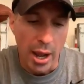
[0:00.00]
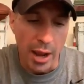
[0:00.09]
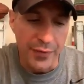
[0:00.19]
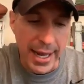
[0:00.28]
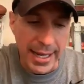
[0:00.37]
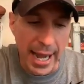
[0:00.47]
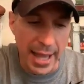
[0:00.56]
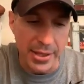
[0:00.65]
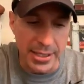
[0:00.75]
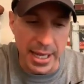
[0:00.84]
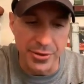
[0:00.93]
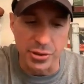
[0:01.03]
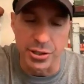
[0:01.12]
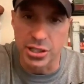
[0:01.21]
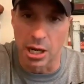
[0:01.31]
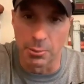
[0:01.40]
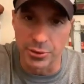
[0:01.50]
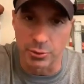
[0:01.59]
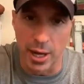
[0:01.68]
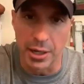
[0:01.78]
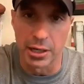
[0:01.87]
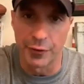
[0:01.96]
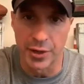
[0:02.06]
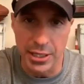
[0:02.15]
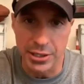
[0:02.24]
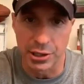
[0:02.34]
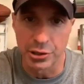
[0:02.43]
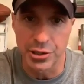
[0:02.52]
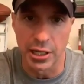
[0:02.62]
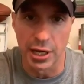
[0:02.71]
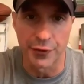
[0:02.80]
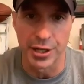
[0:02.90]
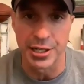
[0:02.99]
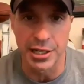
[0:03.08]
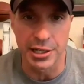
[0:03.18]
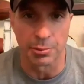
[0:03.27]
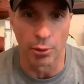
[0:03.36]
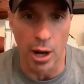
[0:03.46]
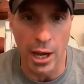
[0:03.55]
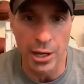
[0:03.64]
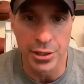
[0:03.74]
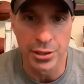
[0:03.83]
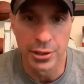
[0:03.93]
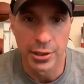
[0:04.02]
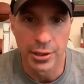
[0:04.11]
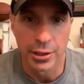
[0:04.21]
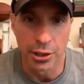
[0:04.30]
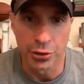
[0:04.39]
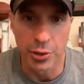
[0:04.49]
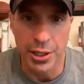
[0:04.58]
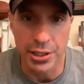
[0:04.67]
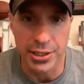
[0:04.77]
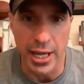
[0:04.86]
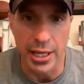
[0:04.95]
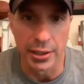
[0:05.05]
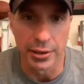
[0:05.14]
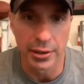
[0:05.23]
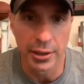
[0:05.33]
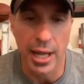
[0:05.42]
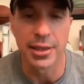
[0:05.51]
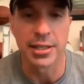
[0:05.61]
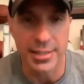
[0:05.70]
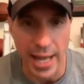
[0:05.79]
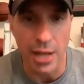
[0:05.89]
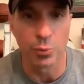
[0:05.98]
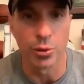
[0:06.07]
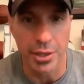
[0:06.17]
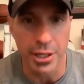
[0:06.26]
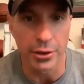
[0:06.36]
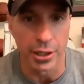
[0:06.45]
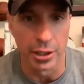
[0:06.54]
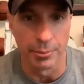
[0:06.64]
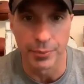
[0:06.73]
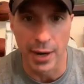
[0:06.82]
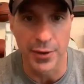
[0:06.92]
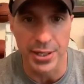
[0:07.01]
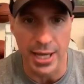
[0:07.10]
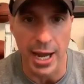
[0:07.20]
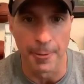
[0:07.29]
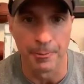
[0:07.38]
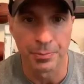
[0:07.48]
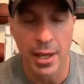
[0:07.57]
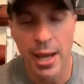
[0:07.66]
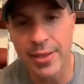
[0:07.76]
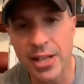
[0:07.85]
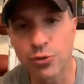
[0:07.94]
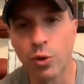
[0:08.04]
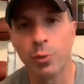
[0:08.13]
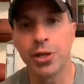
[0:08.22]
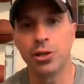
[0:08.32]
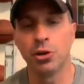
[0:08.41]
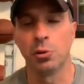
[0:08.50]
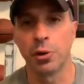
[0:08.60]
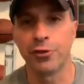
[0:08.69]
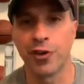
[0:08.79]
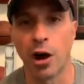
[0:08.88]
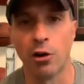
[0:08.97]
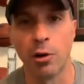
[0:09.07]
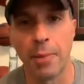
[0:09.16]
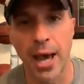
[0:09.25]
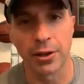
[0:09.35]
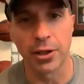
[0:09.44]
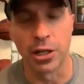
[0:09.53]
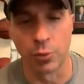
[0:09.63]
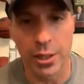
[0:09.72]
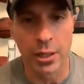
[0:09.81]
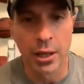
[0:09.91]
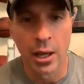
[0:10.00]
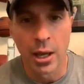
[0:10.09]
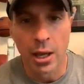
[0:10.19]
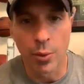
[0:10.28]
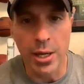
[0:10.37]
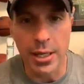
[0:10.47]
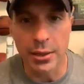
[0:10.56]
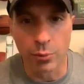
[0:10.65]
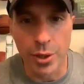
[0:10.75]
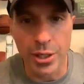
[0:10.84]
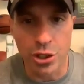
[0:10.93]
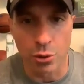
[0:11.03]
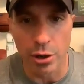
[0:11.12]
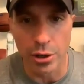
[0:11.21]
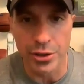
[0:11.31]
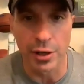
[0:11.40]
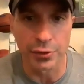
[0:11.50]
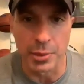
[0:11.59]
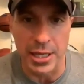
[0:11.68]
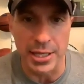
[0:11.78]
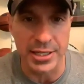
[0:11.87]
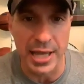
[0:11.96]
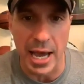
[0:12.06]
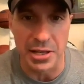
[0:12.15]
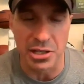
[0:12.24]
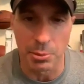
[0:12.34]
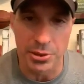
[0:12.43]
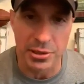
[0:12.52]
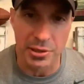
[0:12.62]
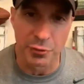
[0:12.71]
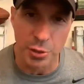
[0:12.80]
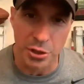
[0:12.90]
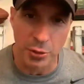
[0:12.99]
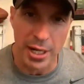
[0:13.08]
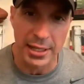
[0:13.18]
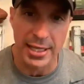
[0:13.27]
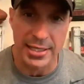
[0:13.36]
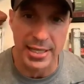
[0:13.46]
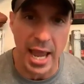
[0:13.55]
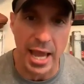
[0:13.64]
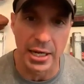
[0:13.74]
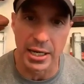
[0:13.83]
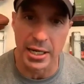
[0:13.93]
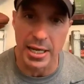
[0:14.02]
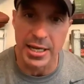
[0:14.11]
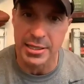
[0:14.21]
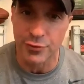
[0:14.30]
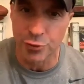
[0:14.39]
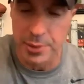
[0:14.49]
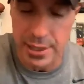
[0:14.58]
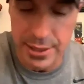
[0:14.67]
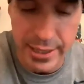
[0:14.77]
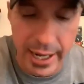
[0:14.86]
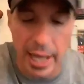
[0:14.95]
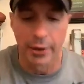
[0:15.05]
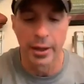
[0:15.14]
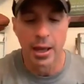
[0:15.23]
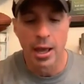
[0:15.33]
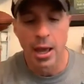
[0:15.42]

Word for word: if that guy in the desert just stumbles around enough and he's thirsty enough and he sees a mirage, he'll drink the sand. And the sand will kill him every time. And that's what we do when we follow a bad leader. We we we destroy ourselves from the inside. It's almost as if we drank that sand and it eats us from the inside out.